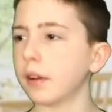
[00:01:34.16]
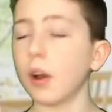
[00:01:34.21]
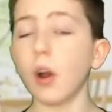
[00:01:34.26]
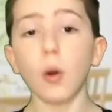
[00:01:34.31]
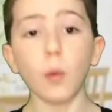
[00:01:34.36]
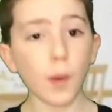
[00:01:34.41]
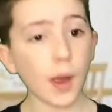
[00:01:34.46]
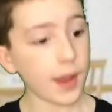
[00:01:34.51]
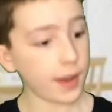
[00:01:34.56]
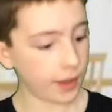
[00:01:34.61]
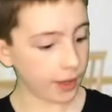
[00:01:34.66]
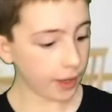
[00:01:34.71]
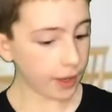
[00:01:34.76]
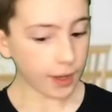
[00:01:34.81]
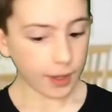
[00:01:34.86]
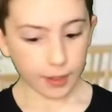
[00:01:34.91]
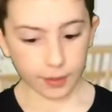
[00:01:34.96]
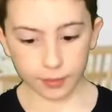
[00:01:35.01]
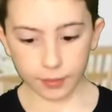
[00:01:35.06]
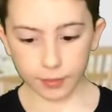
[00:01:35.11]
Oh wait,
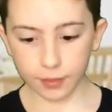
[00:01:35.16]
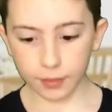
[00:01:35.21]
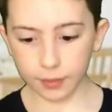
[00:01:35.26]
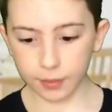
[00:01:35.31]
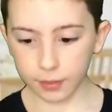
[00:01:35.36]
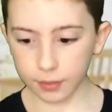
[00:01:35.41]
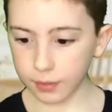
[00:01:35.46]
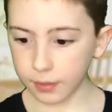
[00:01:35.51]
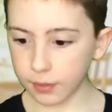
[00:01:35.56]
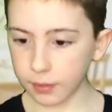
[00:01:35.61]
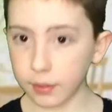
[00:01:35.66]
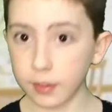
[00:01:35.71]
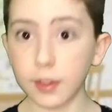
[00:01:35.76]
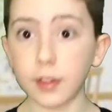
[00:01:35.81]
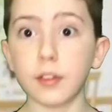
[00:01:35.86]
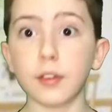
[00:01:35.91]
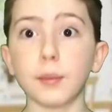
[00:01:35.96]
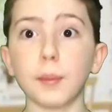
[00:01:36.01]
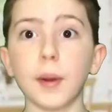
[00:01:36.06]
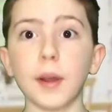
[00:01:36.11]
this
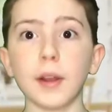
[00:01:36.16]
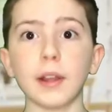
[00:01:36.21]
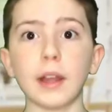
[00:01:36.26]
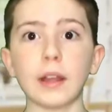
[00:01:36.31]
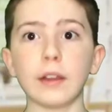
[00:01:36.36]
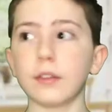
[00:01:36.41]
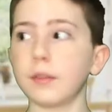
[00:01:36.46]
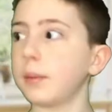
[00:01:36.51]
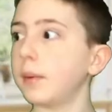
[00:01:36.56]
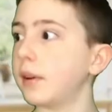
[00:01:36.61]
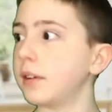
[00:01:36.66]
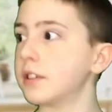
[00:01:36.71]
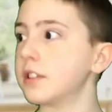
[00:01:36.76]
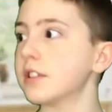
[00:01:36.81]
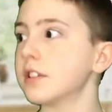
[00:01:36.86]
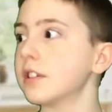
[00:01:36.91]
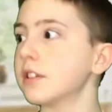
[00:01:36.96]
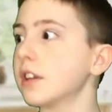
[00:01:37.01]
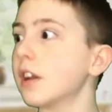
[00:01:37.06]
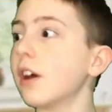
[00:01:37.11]
is my last wish.
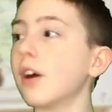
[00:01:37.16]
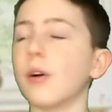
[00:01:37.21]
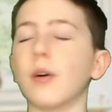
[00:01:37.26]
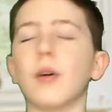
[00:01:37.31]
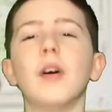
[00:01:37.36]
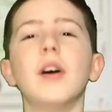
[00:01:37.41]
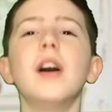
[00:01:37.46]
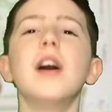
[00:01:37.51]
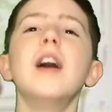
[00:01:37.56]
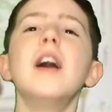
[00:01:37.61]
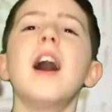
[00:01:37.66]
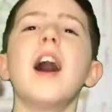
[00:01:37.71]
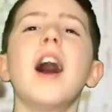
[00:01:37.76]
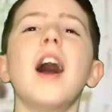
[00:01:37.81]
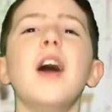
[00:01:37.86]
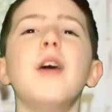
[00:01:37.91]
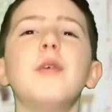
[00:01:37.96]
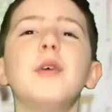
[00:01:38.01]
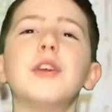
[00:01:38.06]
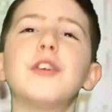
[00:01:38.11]
Oh,
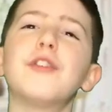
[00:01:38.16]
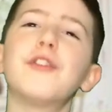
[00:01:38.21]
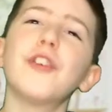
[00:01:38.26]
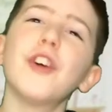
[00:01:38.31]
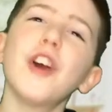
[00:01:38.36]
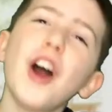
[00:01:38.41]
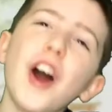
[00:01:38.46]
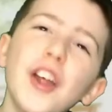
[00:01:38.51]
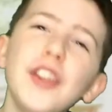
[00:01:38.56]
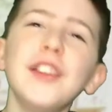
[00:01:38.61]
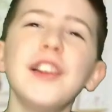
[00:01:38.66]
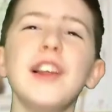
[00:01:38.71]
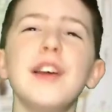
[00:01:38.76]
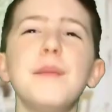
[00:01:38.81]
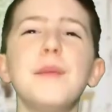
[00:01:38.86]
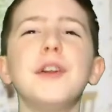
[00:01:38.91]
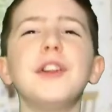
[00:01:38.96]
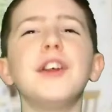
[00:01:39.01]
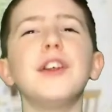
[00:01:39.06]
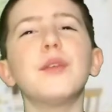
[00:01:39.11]
I wish for
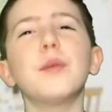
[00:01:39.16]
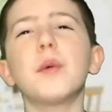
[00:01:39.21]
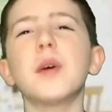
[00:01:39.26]
unlimited